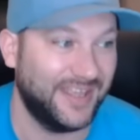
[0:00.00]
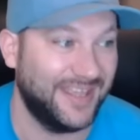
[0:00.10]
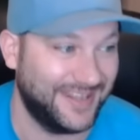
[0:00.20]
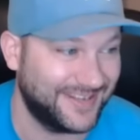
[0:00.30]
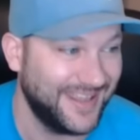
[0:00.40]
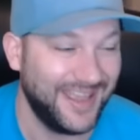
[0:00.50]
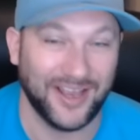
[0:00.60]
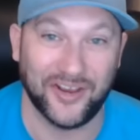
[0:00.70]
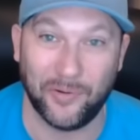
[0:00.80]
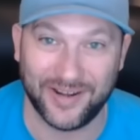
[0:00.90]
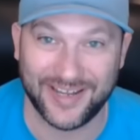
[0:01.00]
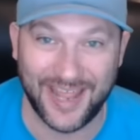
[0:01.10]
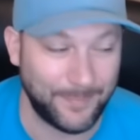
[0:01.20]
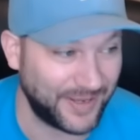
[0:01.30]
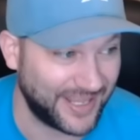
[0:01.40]
it, according
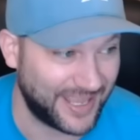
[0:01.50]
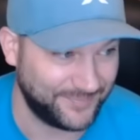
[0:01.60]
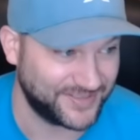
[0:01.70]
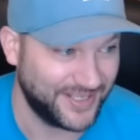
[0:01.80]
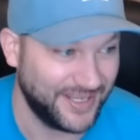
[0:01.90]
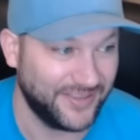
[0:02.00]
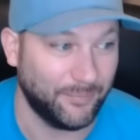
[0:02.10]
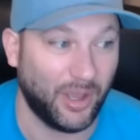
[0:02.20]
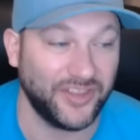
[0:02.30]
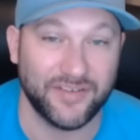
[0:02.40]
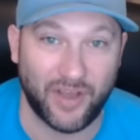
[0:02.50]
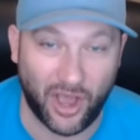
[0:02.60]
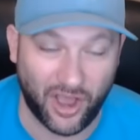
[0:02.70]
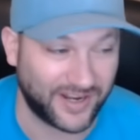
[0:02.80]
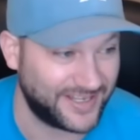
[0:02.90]
to Epic Games, the month of
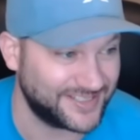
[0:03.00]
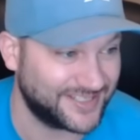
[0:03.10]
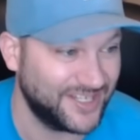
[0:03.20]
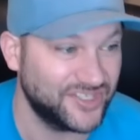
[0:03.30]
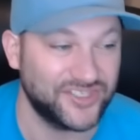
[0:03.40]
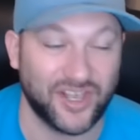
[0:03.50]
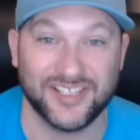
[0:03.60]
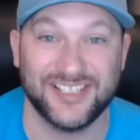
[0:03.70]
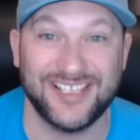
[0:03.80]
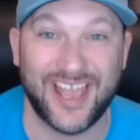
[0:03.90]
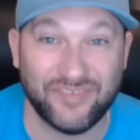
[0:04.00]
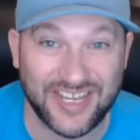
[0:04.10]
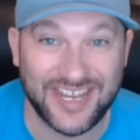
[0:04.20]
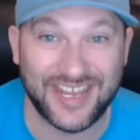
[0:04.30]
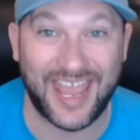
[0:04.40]
August saw
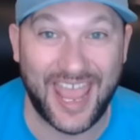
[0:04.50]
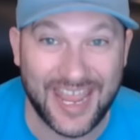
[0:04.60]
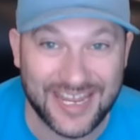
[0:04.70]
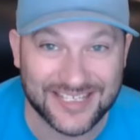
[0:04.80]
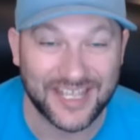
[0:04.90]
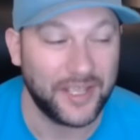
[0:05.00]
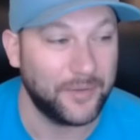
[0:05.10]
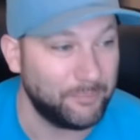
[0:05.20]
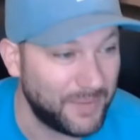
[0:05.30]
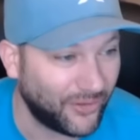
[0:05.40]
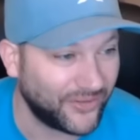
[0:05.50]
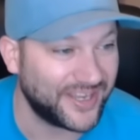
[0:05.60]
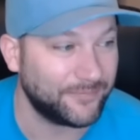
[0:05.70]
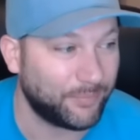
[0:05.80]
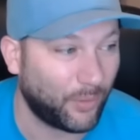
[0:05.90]
78
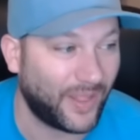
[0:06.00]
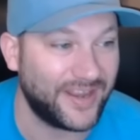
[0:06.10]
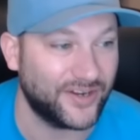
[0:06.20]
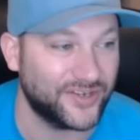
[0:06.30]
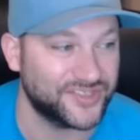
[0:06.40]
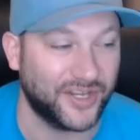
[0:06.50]
million players